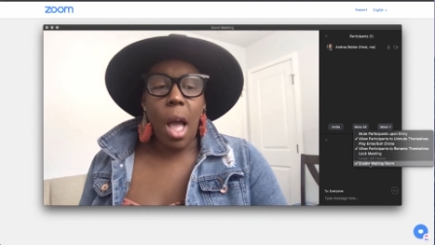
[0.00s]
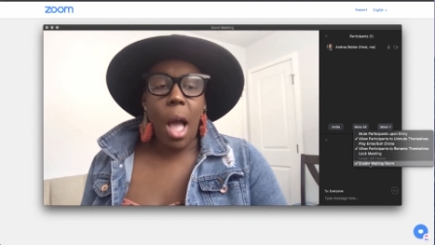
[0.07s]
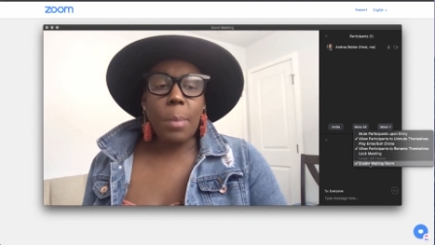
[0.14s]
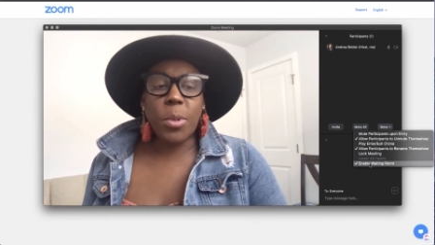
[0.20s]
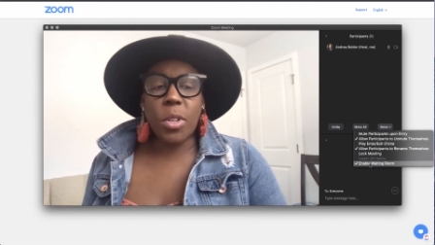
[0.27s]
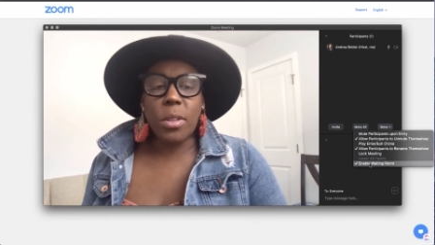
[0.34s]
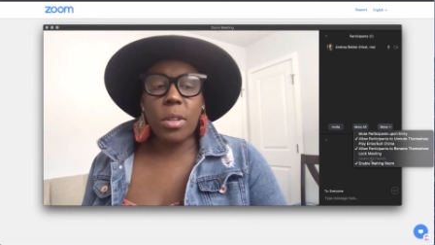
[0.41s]

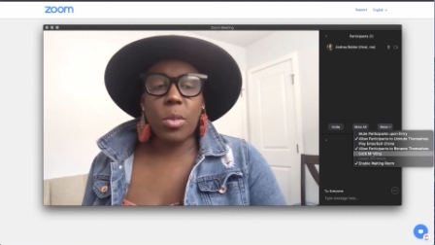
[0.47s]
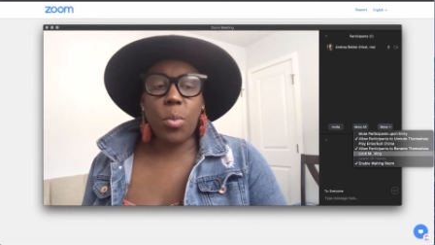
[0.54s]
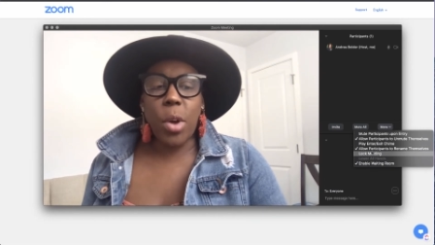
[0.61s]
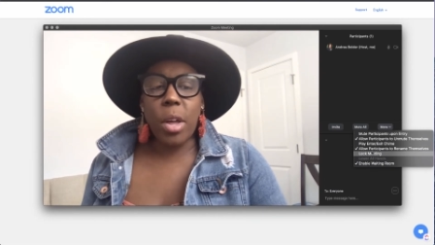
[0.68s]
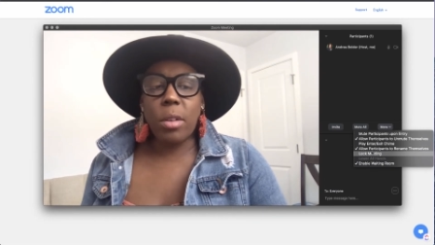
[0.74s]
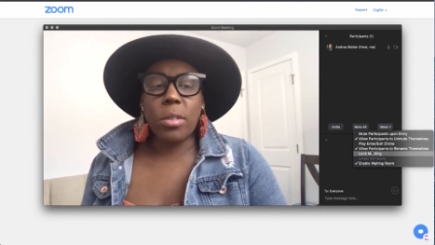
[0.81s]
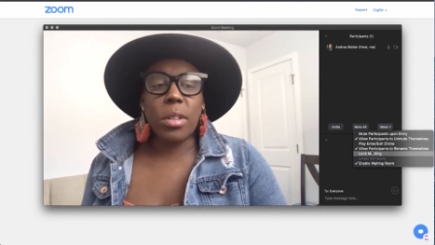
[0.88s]
options
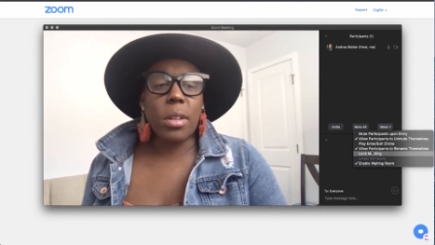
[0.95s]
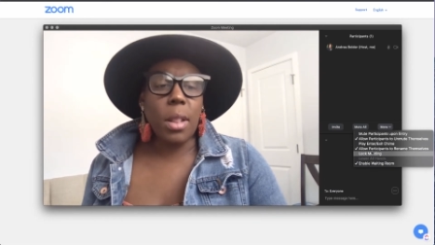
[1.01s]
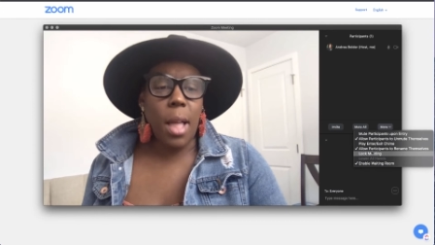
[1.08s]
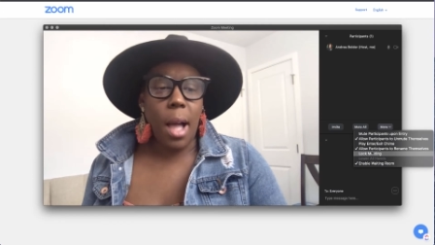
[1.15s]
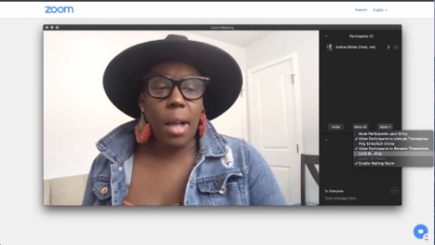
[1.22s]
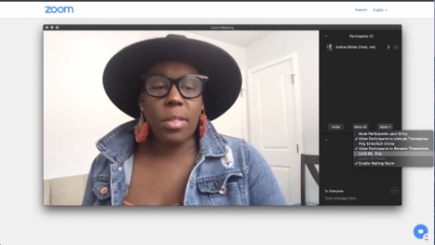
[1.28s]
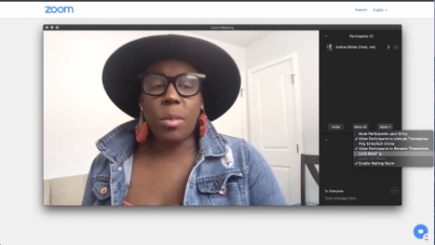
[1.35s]
as well to
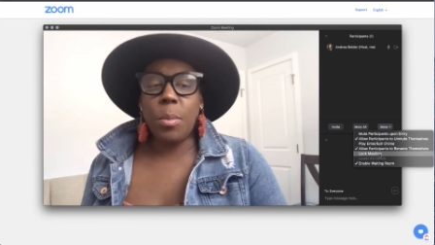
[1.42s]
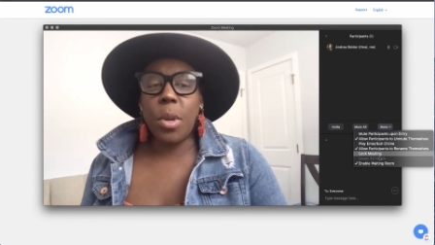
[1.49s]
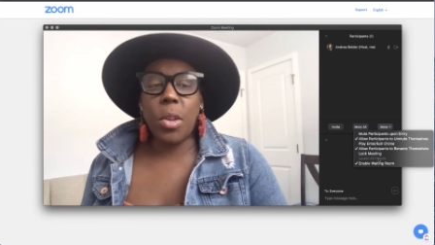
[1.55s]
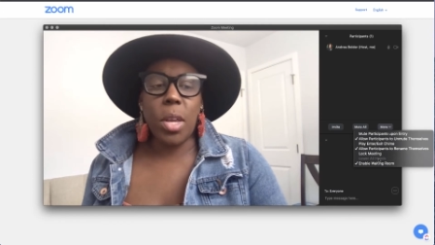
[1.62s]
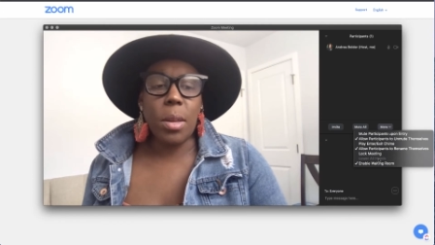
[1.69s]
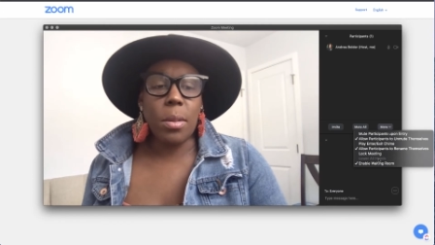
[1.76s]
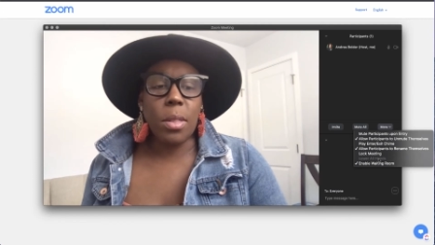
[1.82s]
lock the,
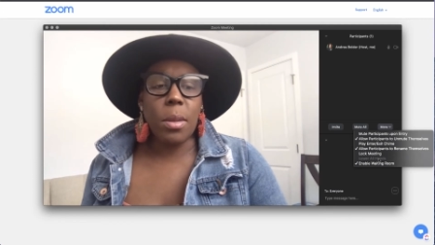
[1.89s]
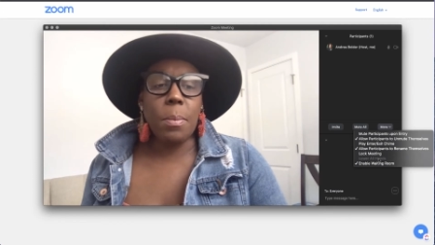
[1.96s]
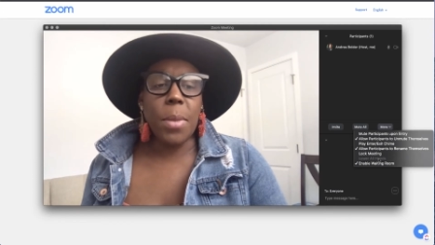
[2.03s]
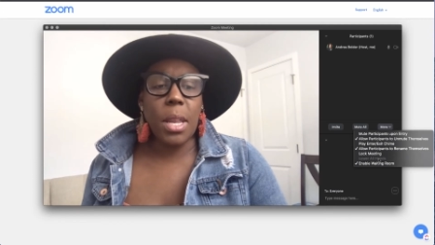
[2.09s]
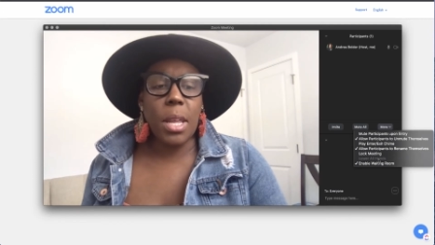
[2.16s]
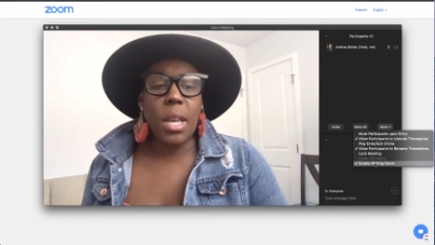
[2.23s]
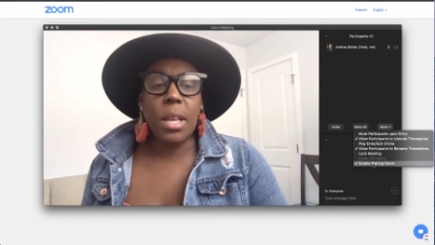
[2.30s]
meeting, the
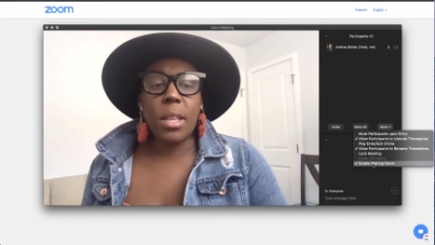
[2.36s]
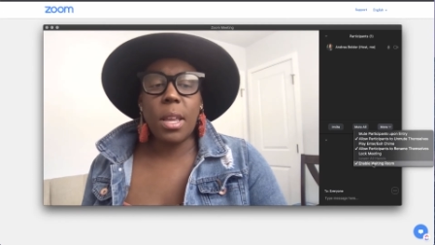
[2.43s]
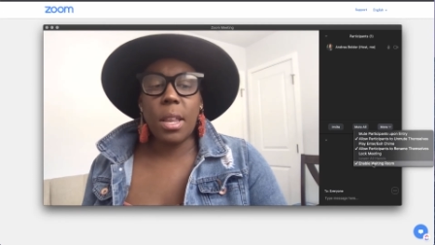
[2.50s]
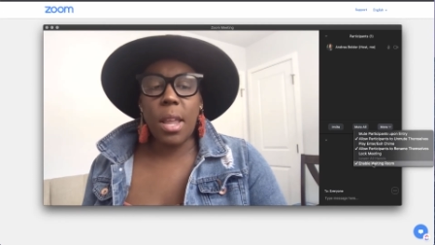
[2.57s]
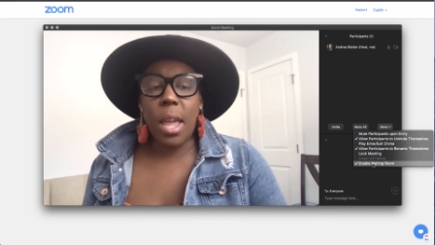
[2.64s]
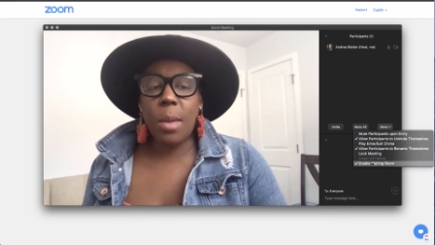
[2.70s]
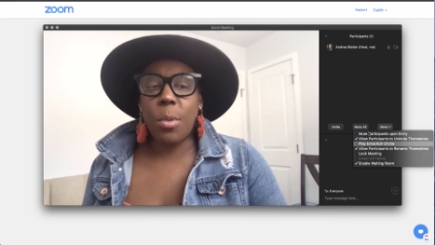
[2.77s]
meeting,
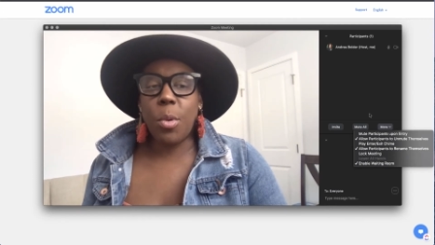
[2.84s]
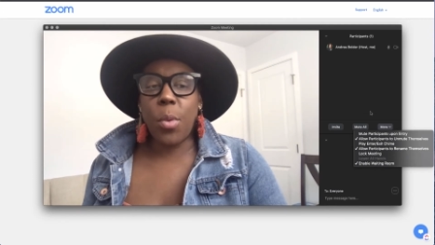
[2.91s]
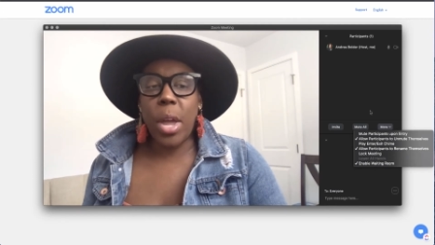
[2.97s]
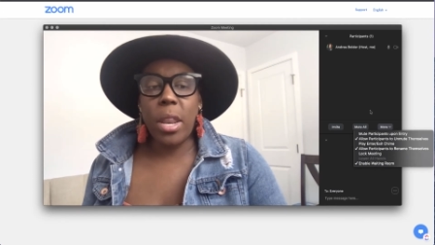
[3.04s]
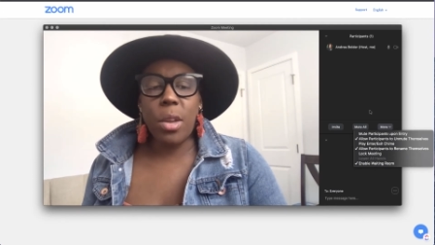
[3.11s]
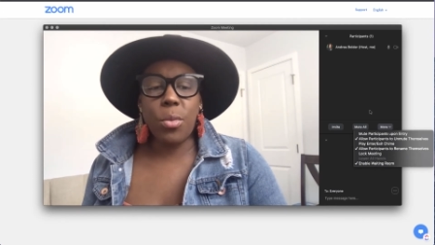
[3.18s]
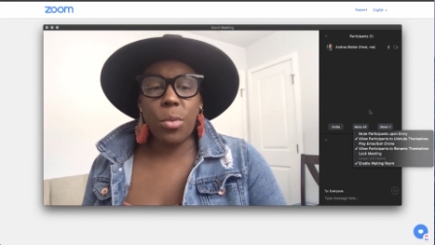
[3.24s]
enable
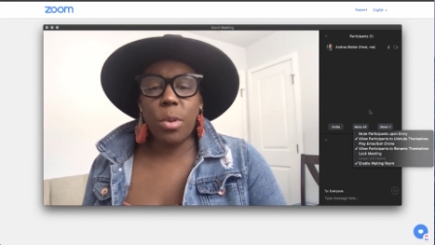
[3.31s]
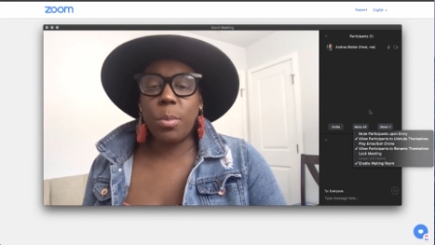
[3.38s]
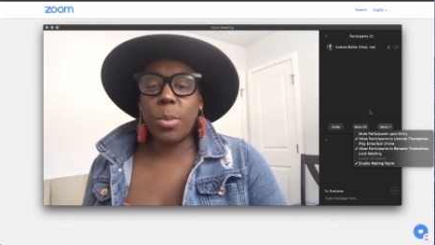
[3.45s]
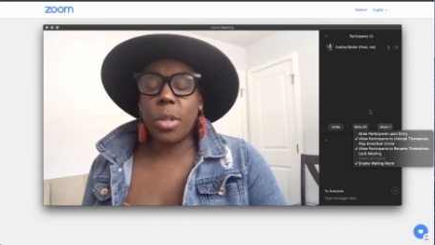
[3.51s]
waiting room.